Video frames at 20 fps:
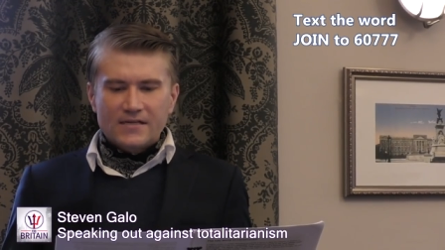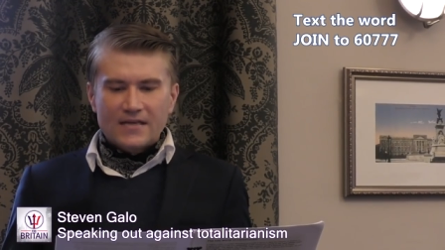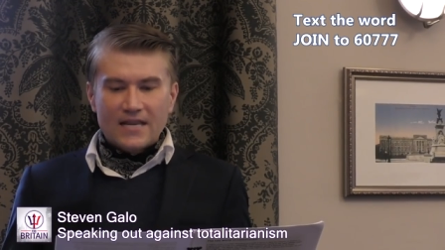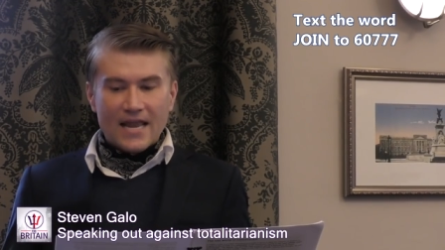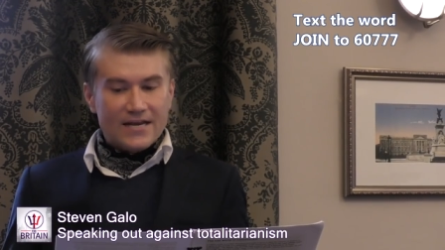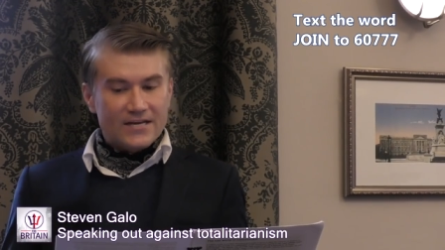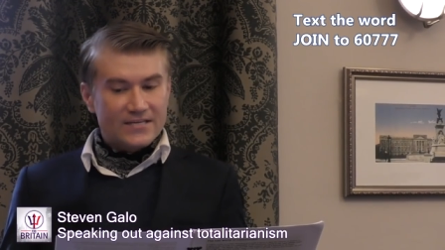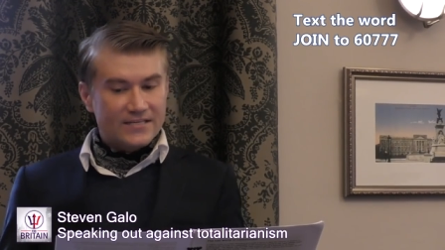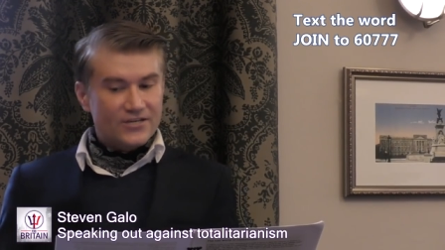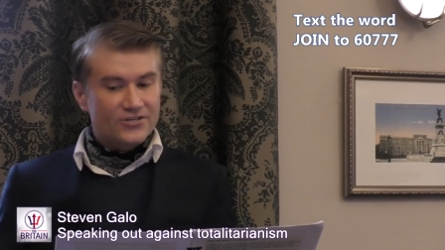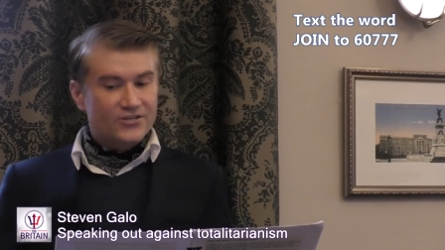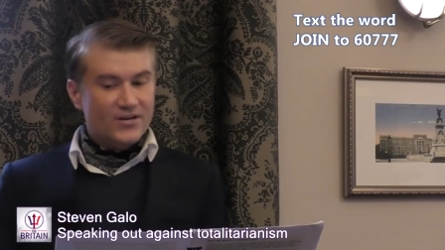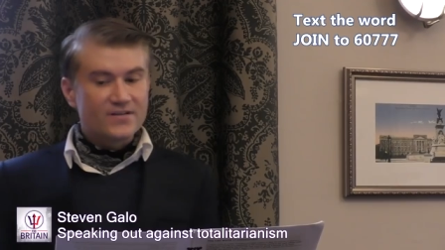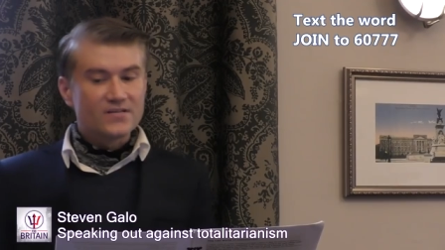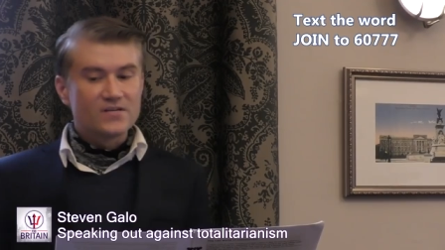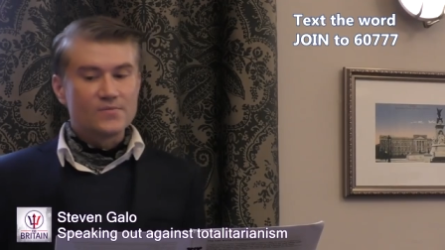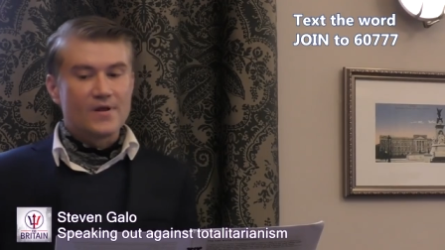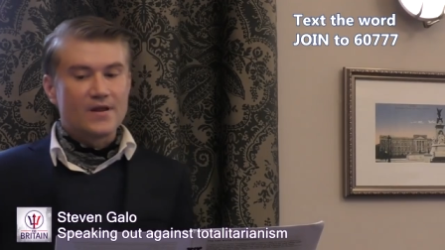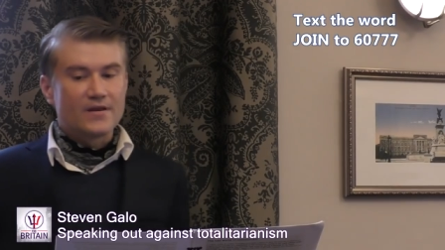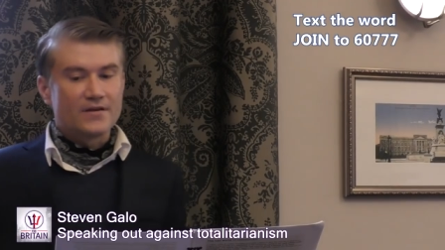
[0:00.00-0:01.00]
Ladies and
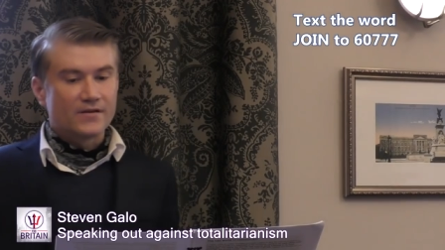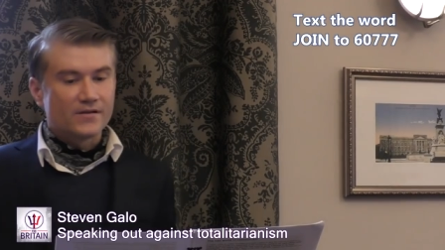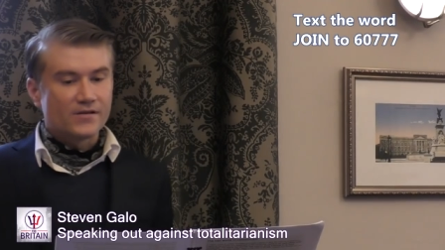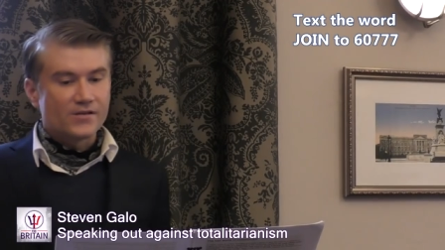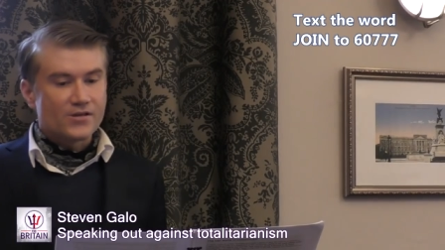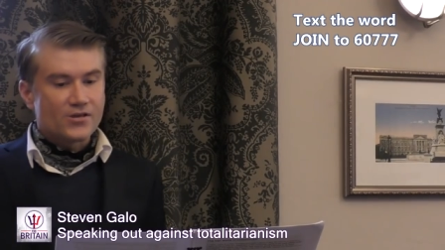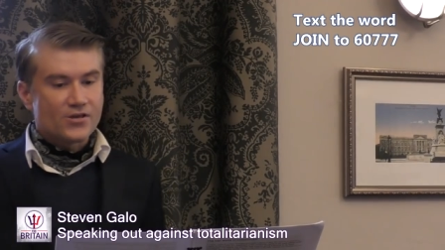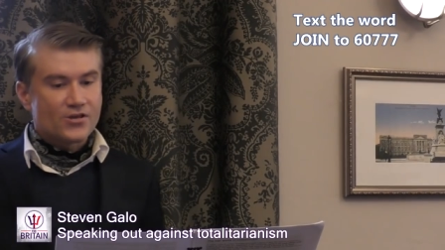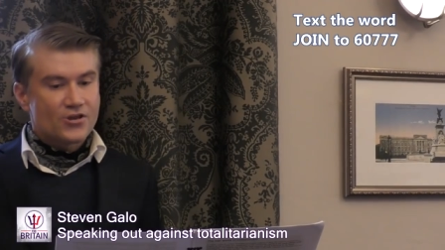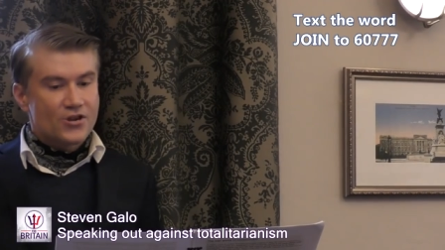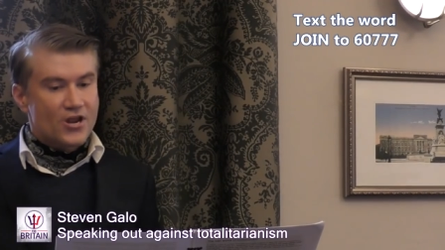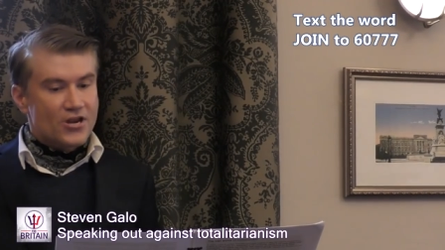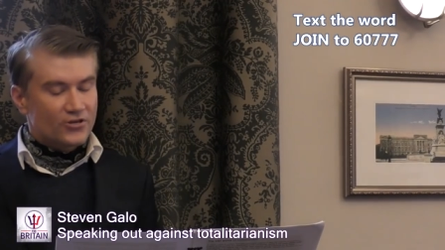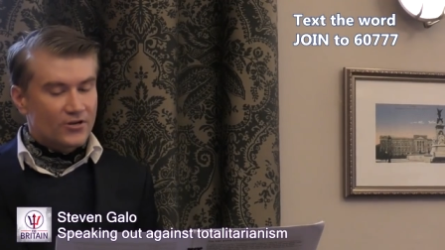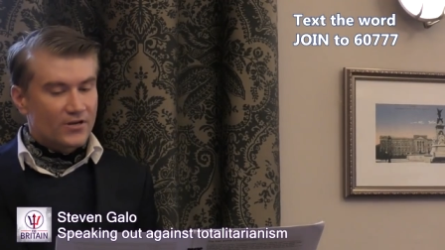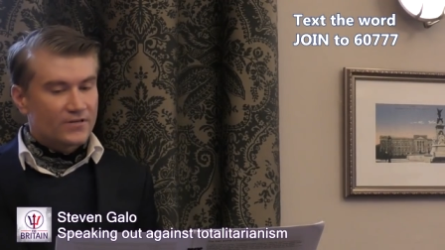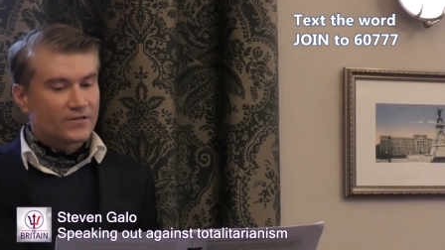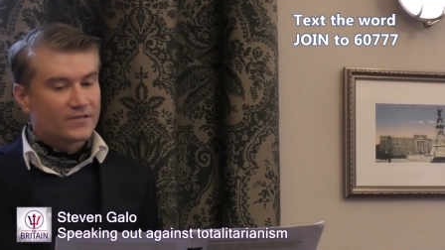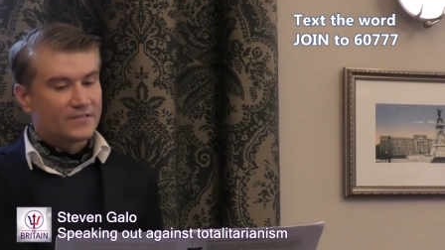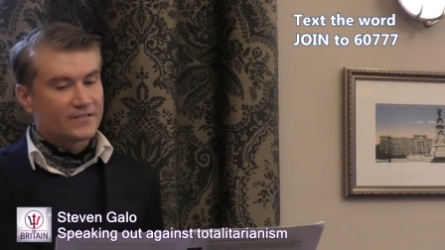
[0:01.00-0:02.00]
gentlemen, you need
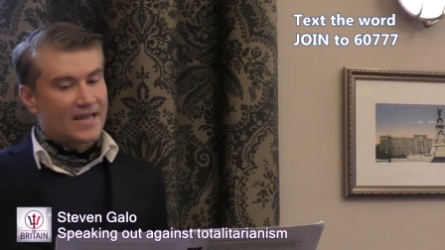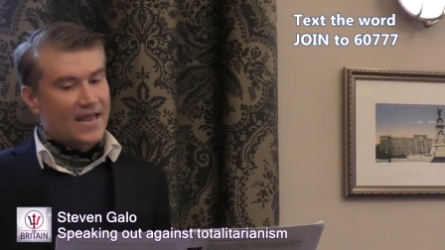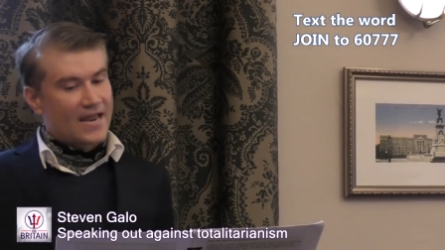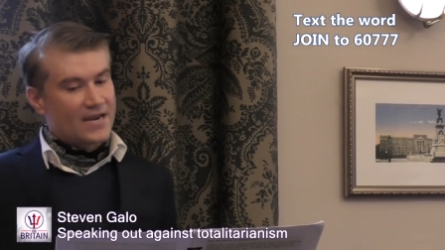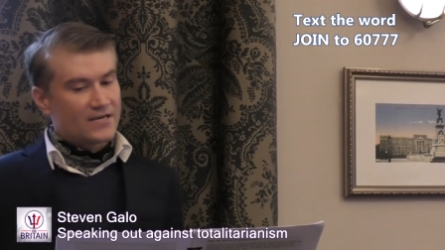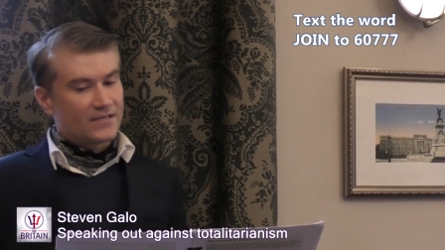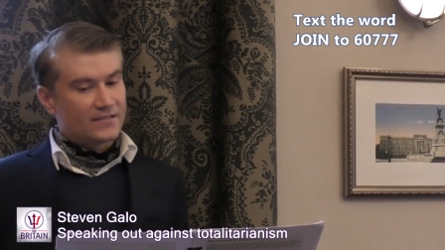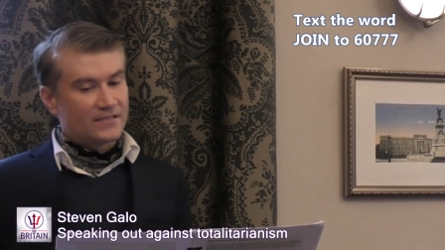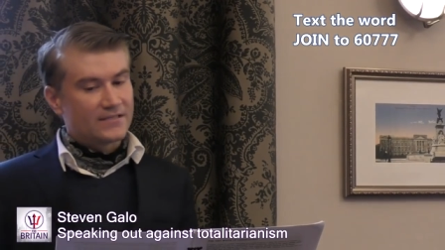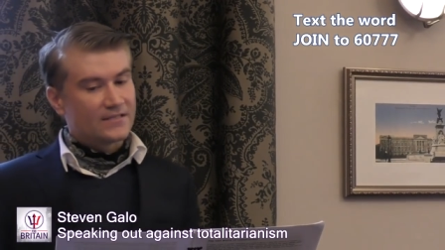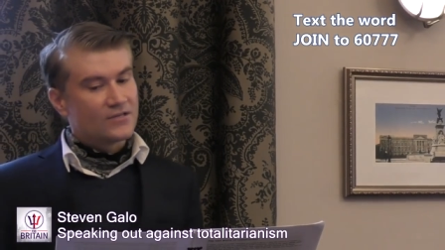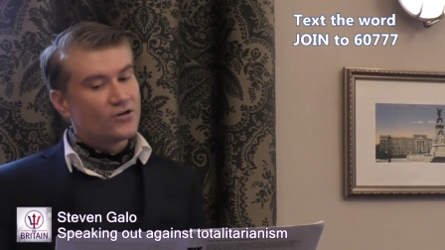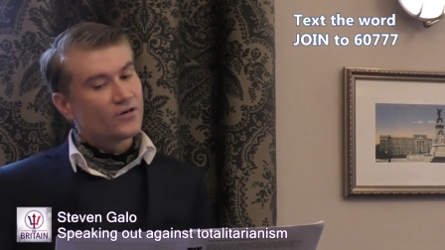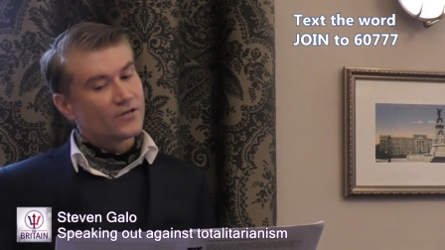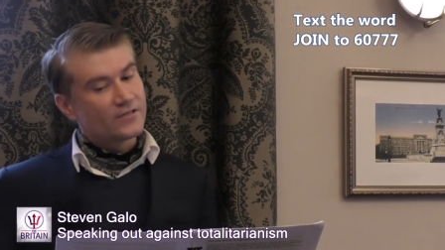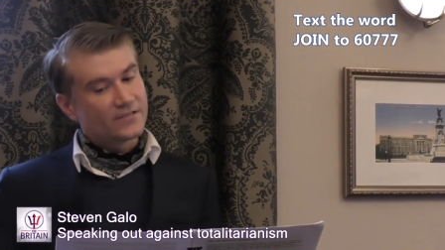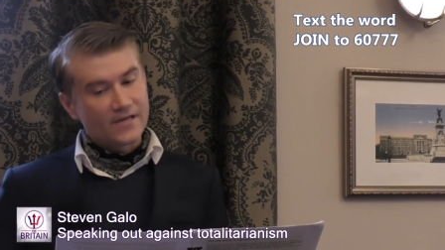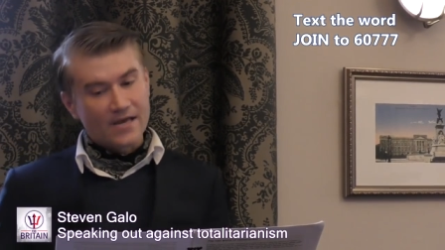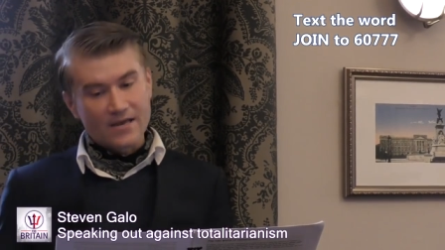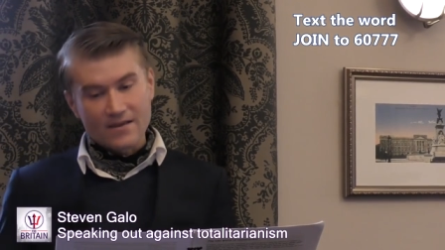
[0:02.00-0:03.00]
to understand this is
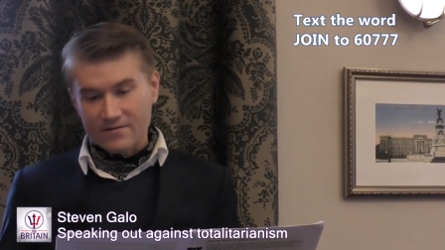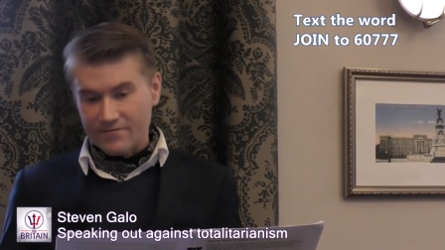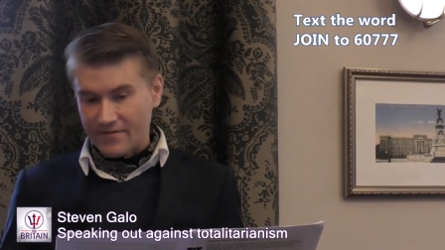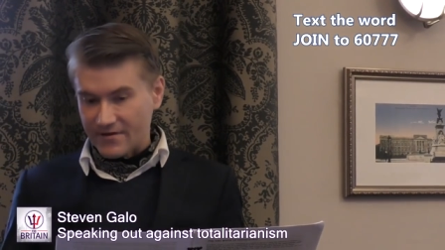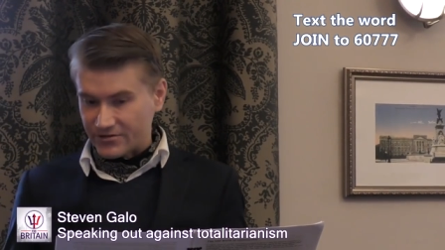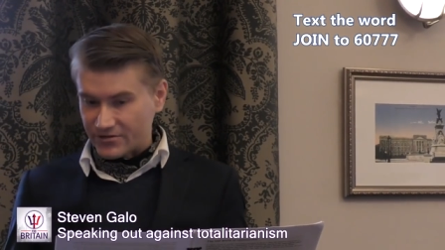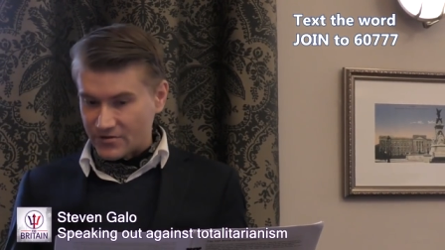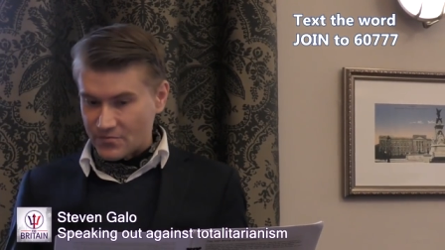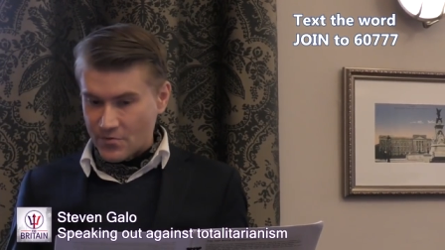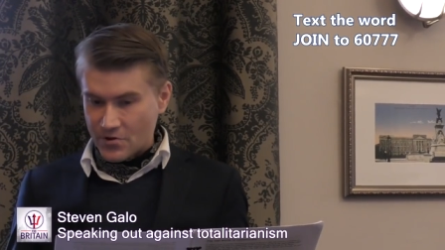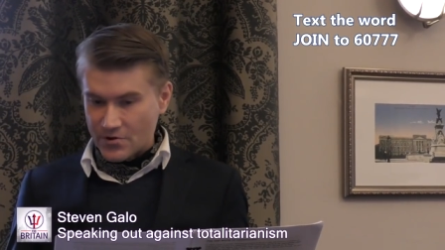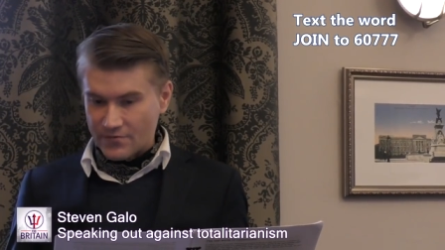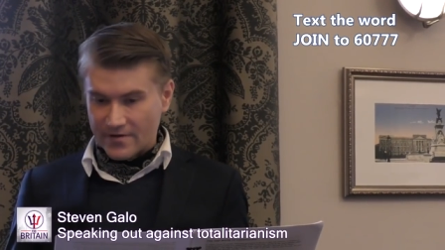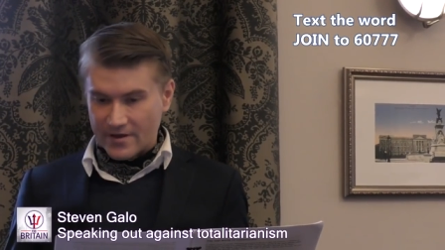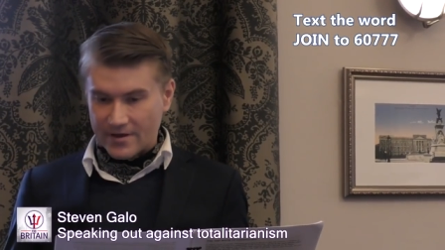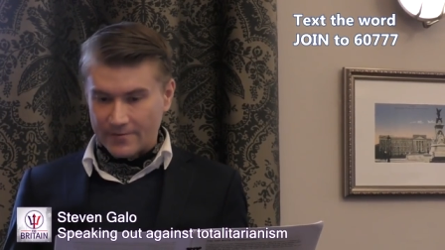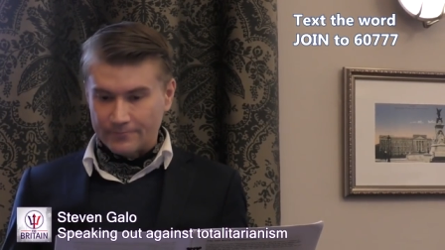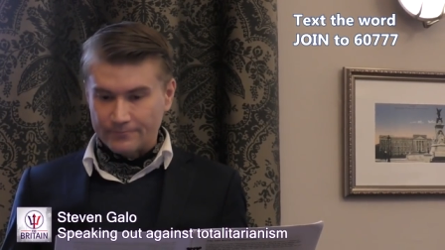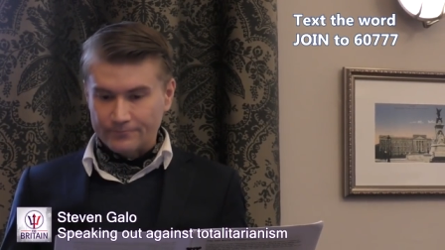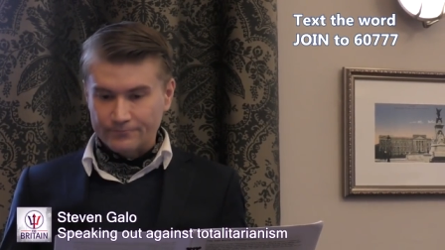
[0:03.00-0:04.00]
not a science fiction
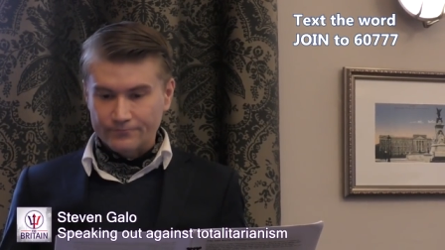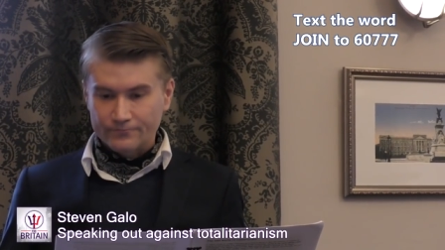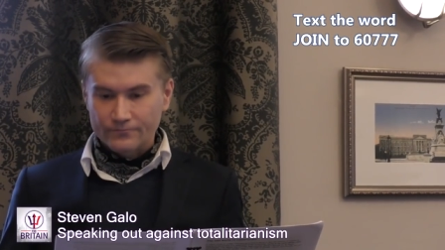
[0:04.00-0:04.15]
movie.